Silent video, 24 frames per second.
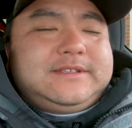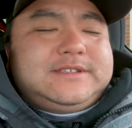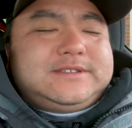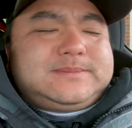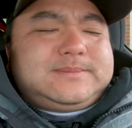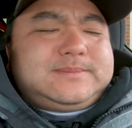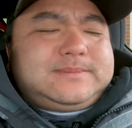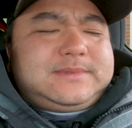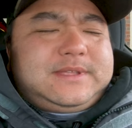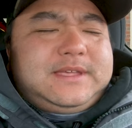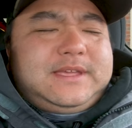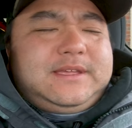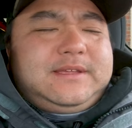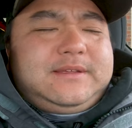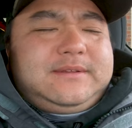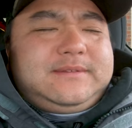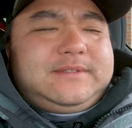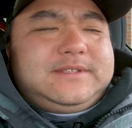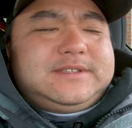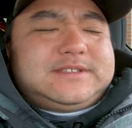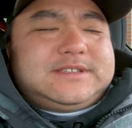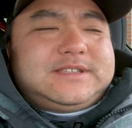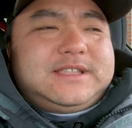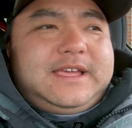This
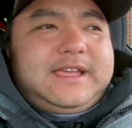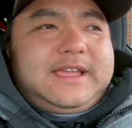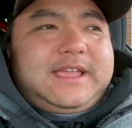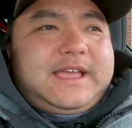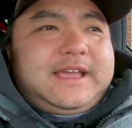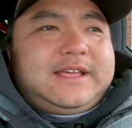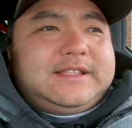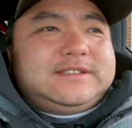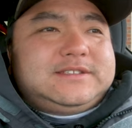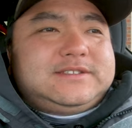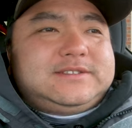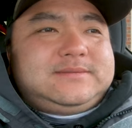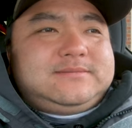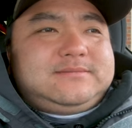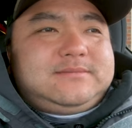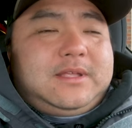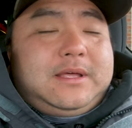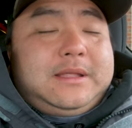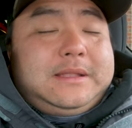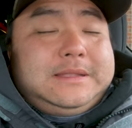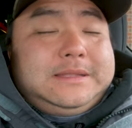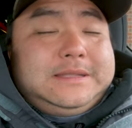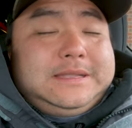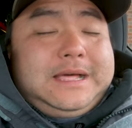lake had
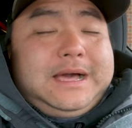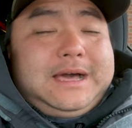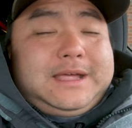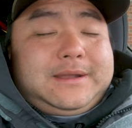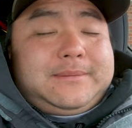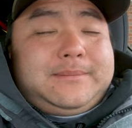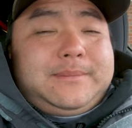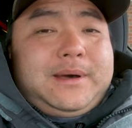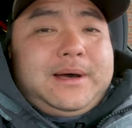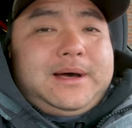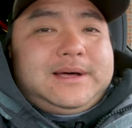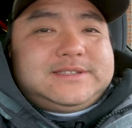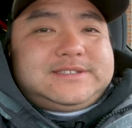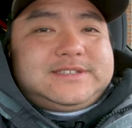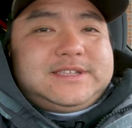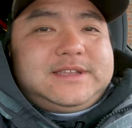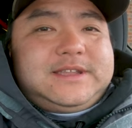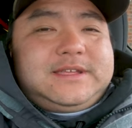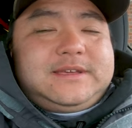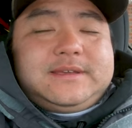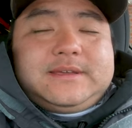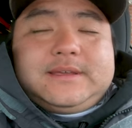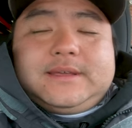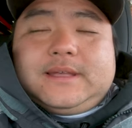a lot of moss
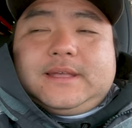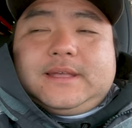in it,